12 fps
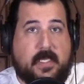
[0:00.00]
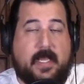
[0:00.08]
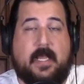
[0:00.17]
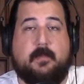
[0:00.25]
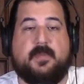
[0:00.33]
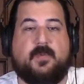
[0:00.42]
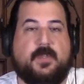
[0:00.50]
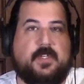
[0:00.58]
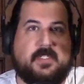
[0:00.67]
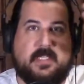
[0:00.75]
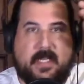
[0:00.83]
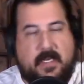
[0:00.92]
Games, which
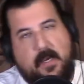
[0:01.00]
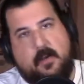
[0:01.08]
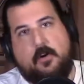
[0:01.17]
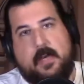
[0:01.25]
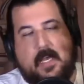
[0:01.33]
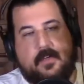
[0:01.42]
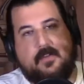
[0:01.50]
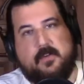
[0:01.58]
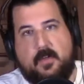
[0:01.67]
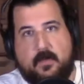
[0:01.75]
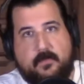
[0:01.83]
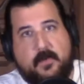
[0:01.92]
is like an international
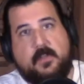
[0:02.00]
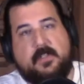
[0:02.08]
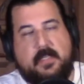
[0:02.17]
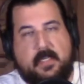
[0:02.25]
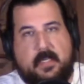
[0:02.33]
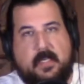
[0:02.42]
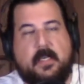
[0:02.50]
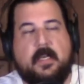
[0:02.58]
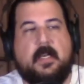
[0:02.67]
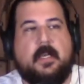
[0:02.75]
university